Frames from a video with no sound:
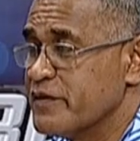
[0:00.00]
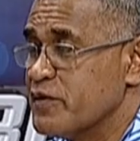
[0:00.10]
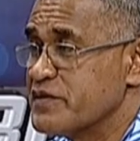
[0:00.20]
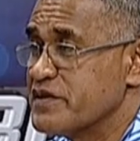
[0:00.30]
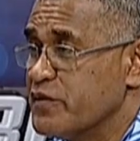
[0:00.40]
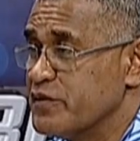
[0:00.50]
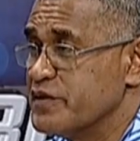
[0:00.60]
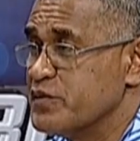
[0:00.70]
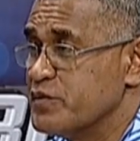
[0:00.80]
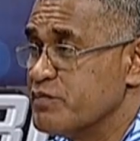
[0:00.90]
launched our
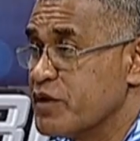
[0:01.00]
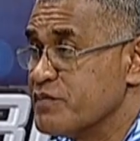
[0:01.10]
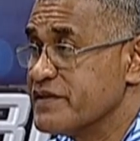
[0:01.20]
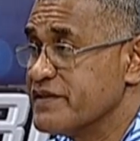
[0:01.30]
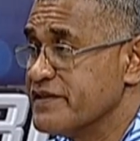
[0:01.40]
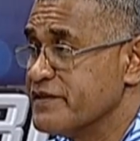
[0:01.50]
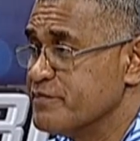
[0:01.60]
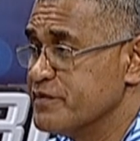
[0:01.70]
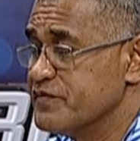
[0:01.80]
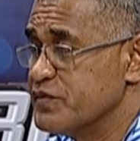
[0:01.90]
new promise
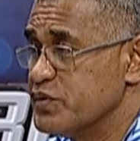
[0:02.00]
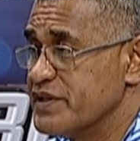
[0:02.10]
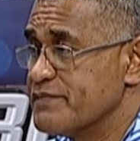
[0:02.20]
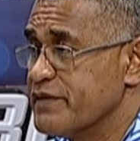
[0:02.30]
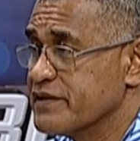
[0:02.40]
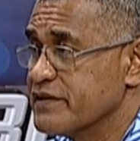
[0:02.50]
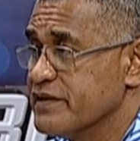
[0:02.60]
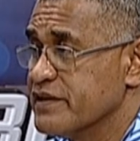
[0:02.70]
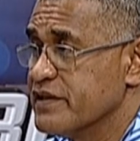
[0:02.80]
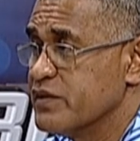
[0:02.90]
system a few years back,
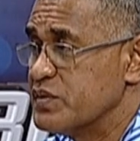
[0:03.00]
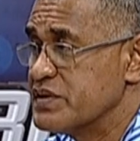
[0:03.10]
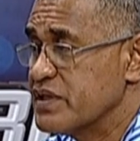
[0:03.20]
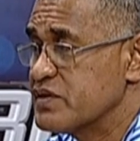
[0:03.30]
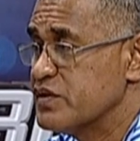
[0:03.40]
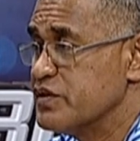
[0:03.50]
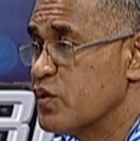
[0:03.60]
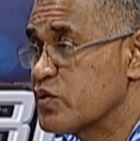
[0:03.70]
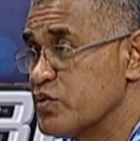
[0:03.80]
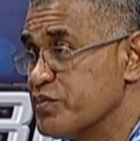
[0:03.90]
which actually
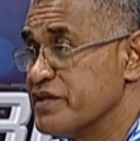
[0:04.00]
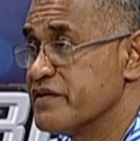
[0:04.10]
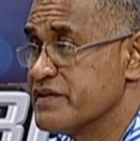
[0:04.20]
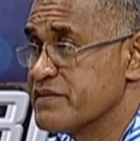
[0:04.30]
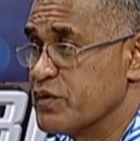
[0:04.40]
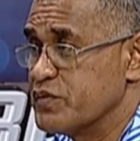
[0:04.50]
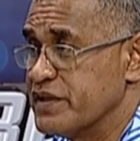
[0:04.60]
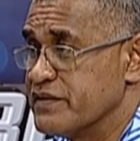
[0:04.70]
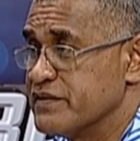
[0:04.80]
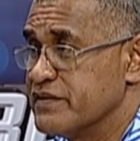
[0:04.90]
automates this
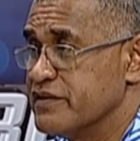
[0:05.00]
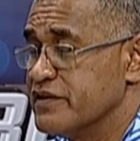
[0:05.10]
process.